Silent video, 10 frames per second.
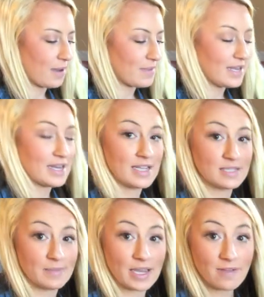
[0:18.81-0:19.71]
It is
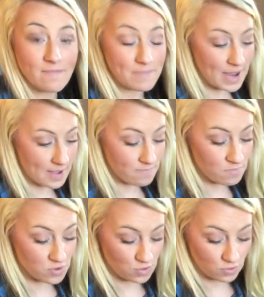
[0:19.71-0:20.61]
made of
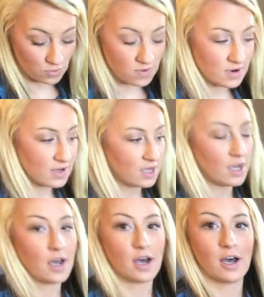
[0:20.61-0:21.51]
bamboo.
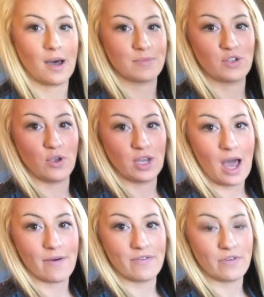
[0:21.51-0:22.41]
So you could
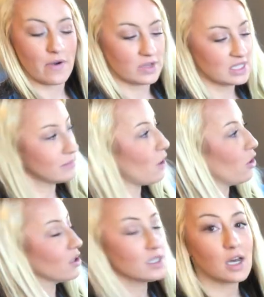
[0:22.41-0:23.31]
have, if you have a
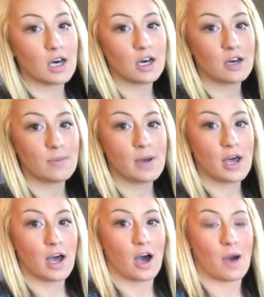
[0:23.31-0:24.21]
smaller tub,
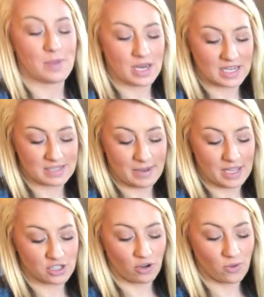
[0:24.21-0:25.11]
and it
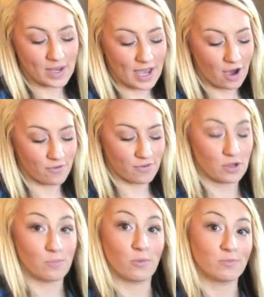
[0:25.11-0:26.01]
expands all the way out for
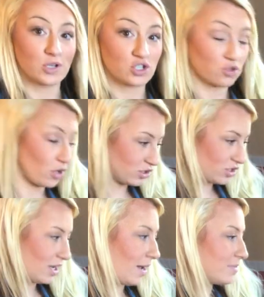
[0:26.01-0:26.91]
the much larger
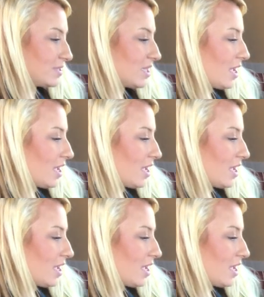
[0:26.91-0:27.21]
tubs.